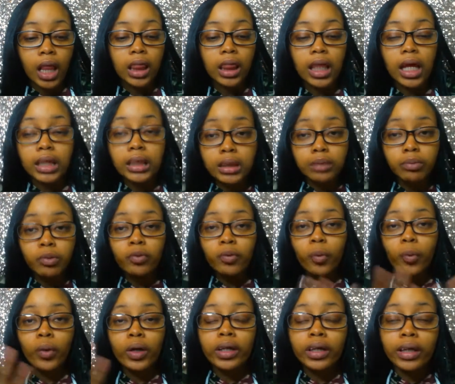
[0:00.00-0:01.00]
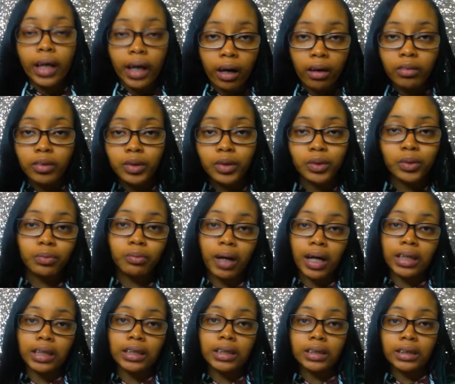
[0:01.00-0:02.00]
let's move on now to
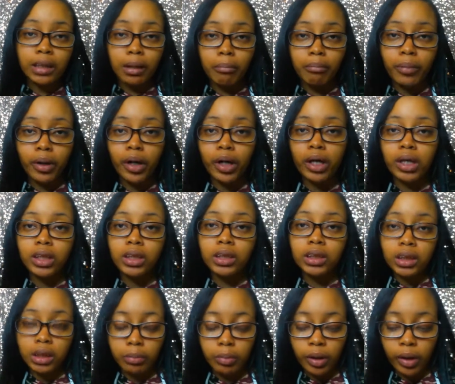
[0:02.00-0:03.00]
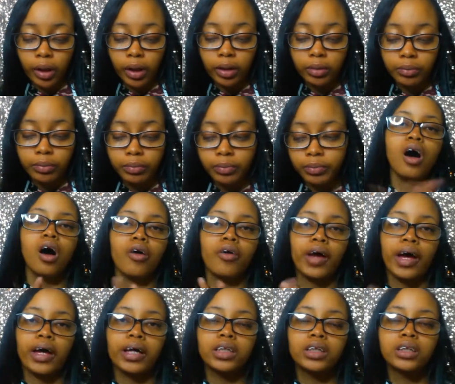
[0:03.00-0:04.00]
my December T B R.
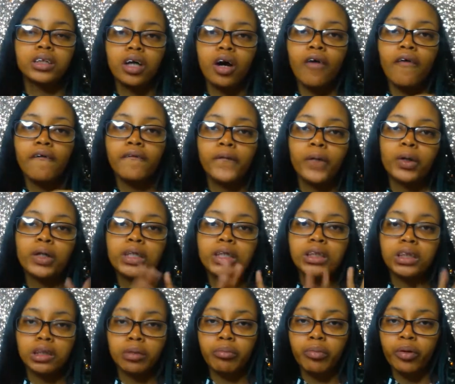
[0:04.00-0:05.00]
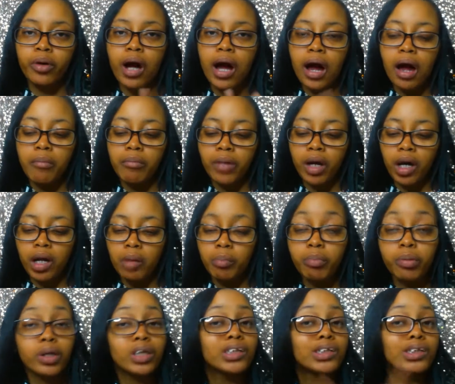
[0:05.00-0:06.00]
Okay, so for December, I'm gonna
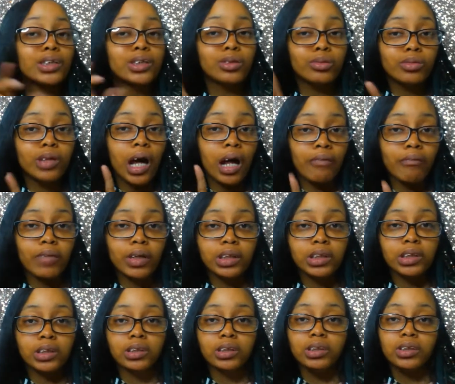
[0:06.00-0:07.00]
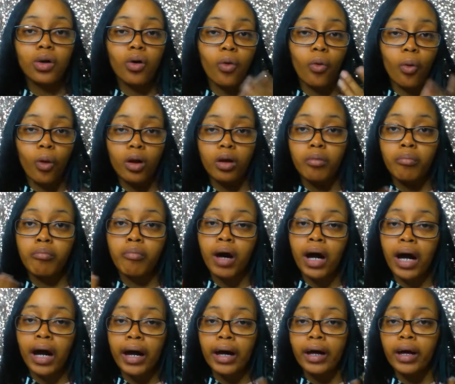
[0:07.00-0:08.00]
put two nonfictions on
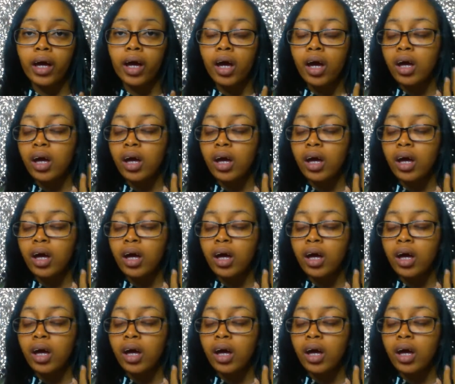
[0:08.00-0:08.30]
my